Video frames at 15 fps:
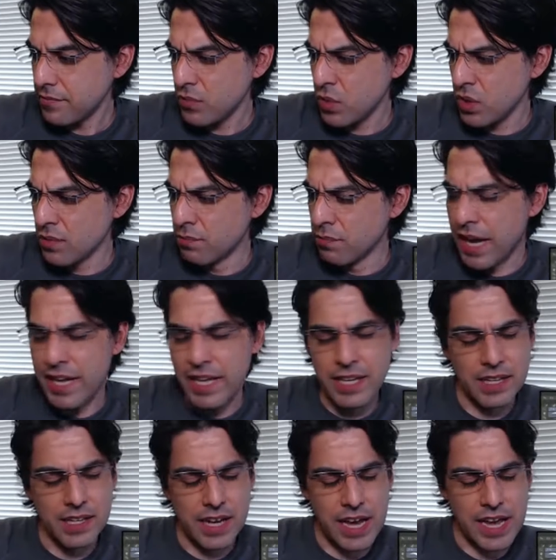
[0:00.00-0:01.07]
my
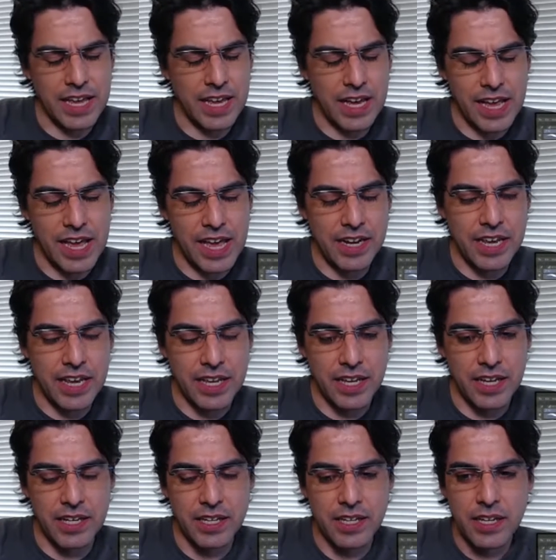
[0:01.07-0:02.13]
I, I had a
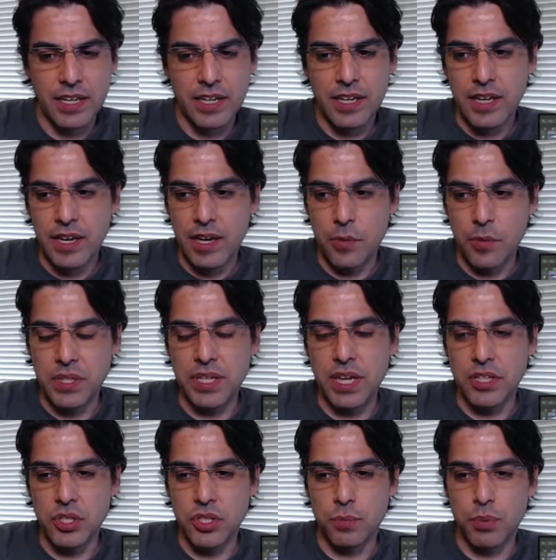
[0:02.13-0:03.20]
uh, a
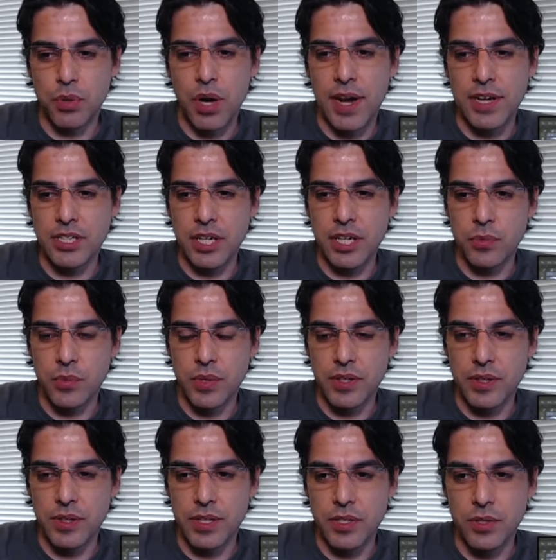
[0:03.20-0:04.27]
potential project with
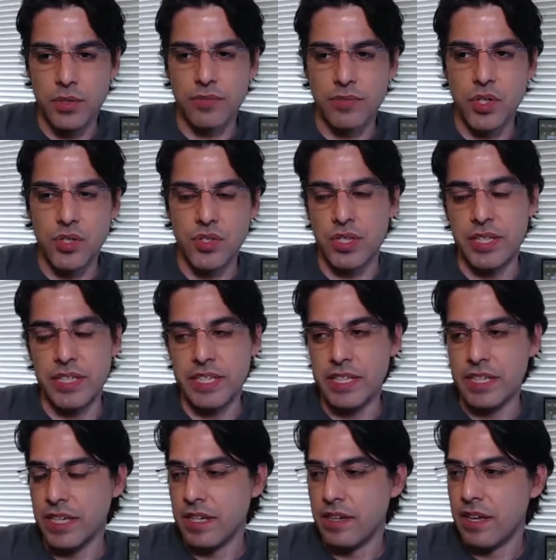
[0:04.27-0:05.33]
a university,
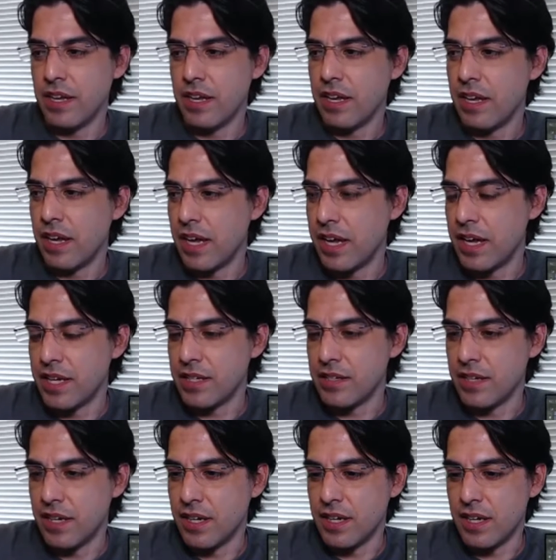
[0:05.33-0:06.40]
and
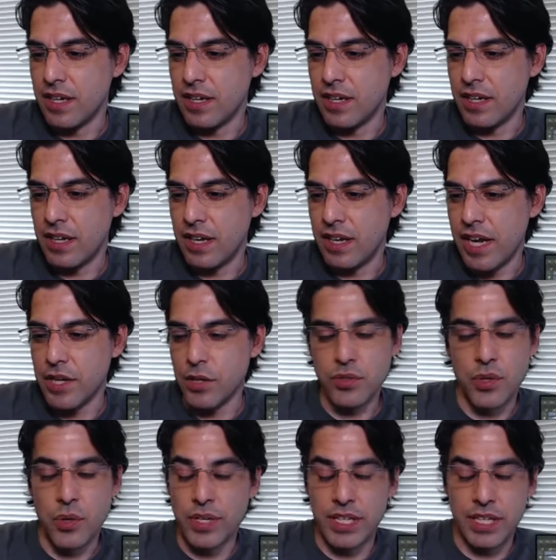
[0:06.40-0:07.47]
uh, and it was
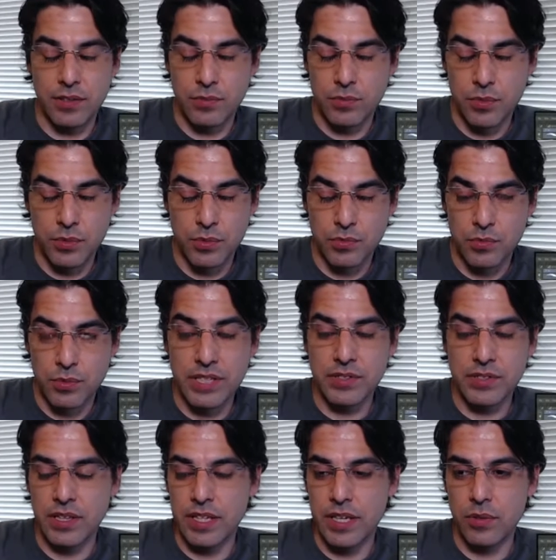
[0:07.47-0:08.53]
only r-
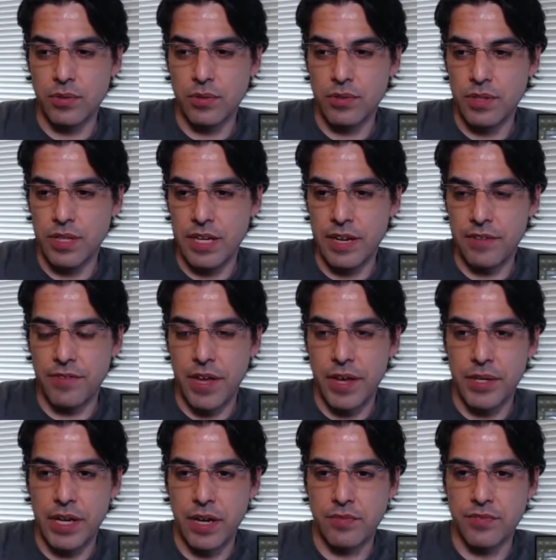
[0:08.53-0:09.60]
recently that I found
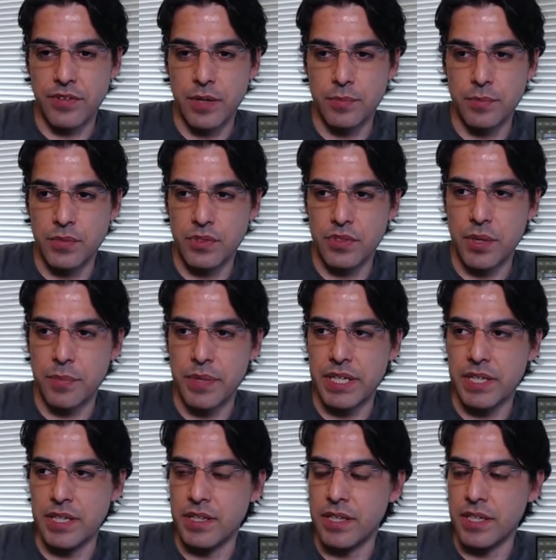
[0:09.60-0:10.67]
out from somebody
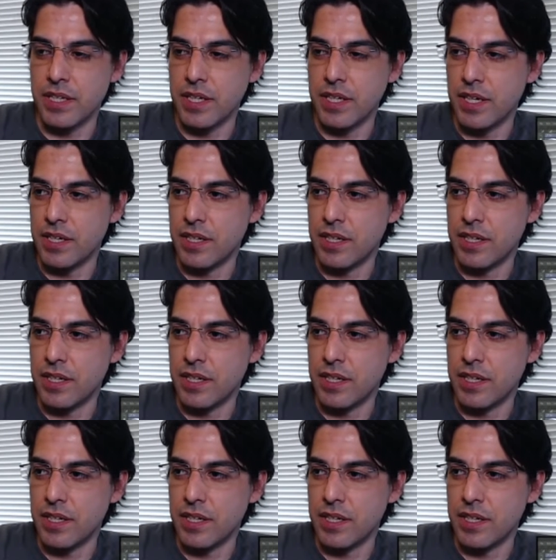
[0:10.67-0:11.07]
in the uh,